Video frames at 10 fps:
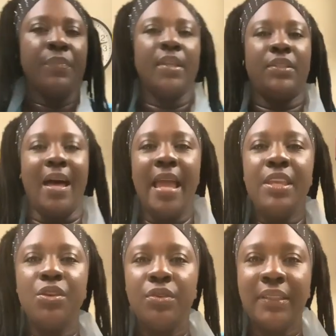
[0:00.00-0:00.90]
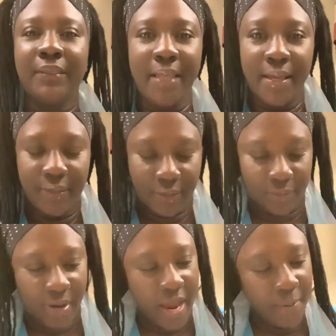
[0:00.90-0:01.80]
So I use this,
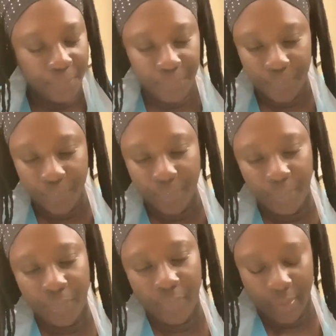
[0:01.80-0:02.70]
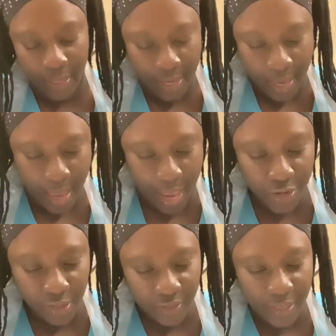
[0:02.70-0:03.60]
right? I
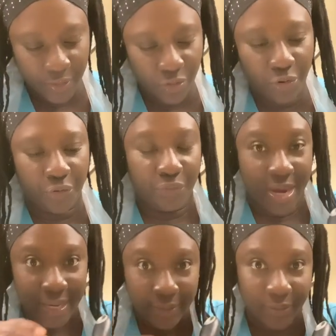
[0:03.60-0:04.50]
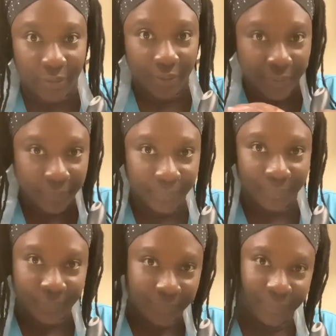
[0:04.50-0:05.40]
use this to grate
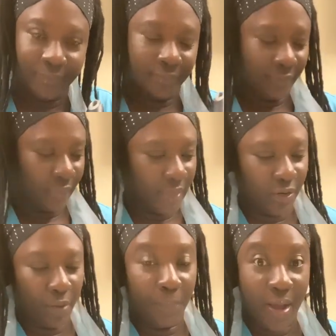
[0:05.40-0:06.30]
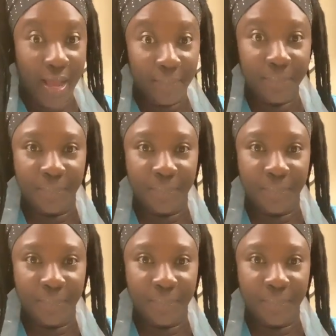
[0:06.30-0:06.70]
in the pot.